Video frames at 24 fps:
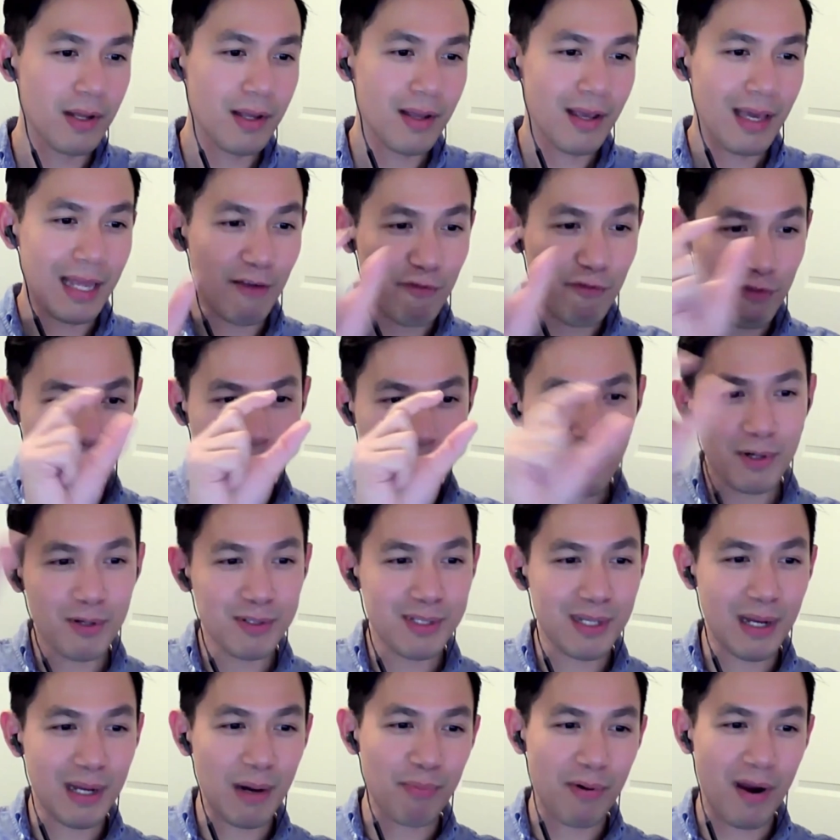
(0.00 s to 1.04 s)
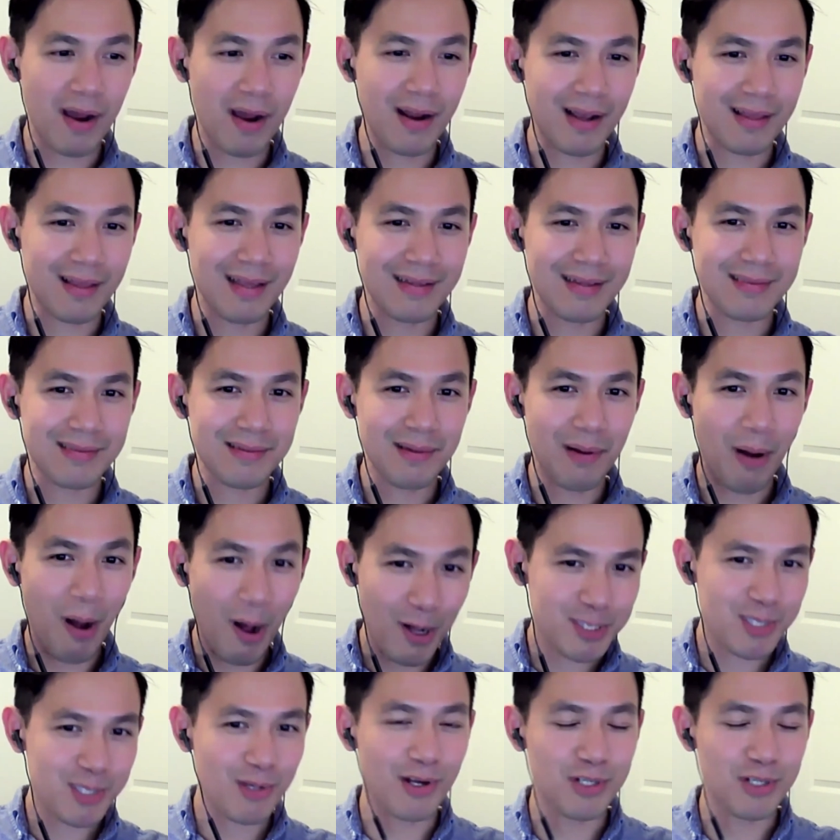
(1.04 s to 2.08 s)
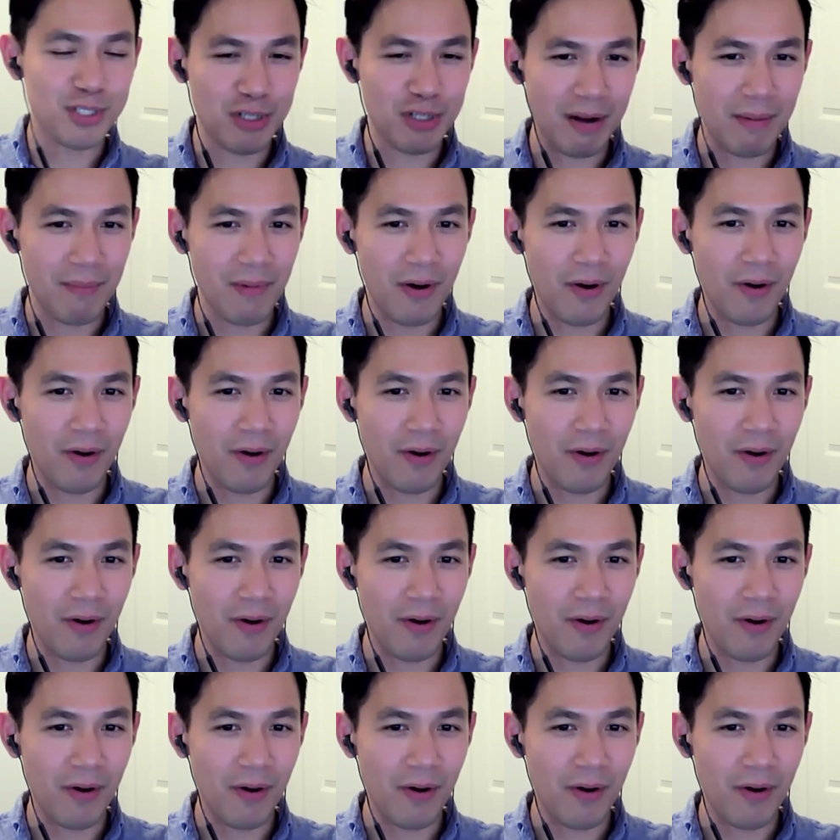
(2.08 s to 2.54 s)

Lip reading: and if you're producing a product that's also a GMO,